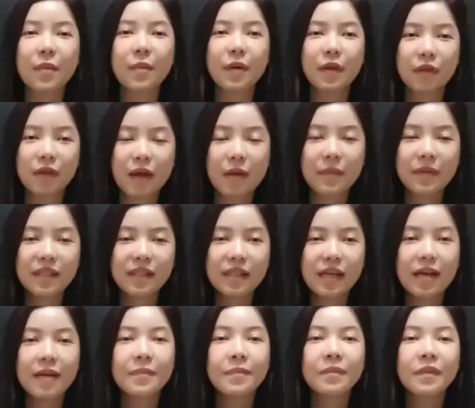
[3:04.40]
about them is
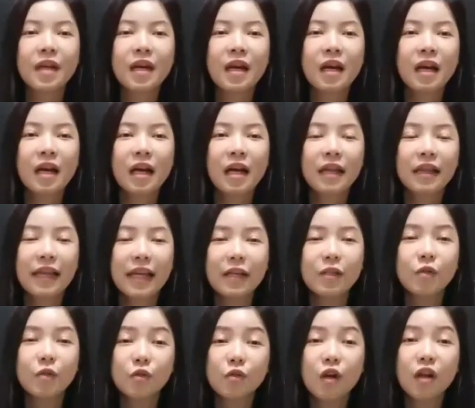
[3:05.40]
that they
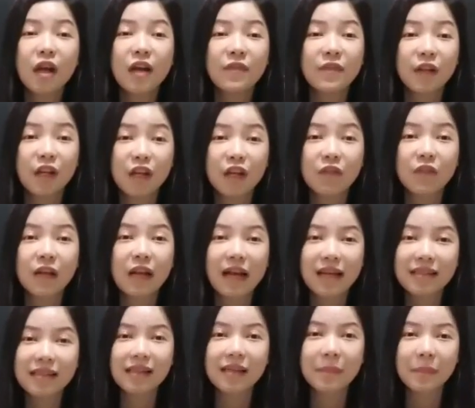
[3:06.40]
do not have a lot of
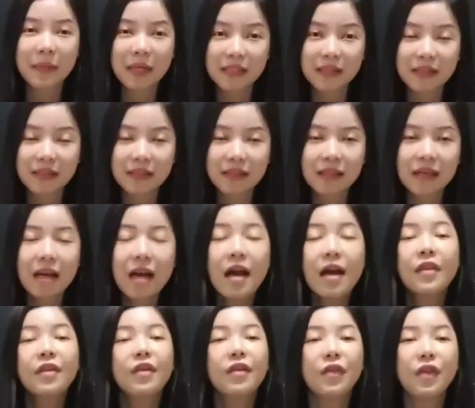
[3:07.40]
classic pieces.
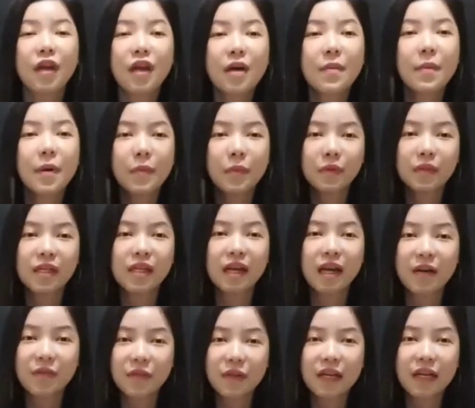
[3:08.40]
The thing about
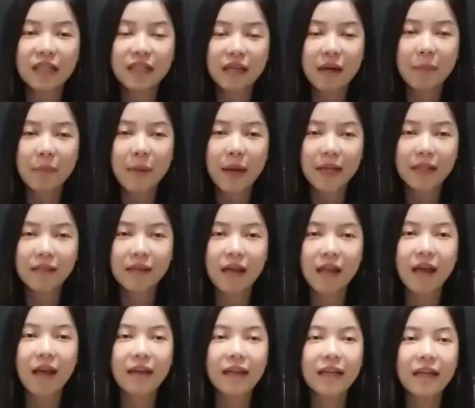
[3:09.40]
Bottega Veneta bags are
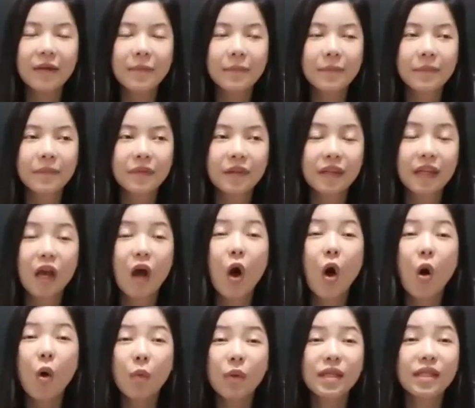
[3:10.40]
like, they
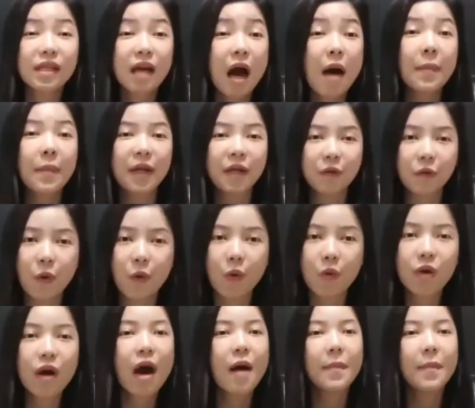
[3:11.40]
always come and go.